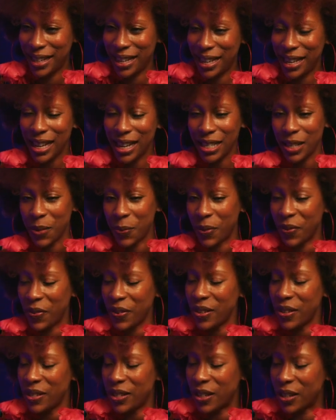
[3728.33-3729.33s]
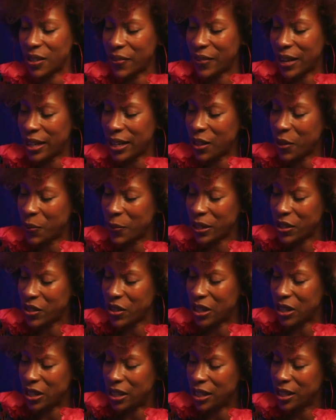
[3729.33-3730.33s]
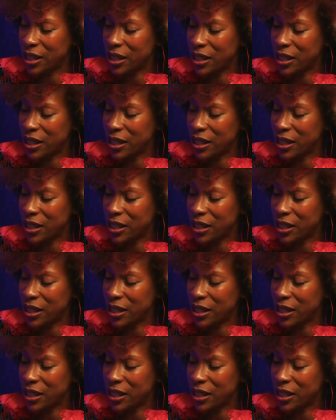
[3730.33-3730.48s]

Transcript: And I said, well, first off, I don't want y'all.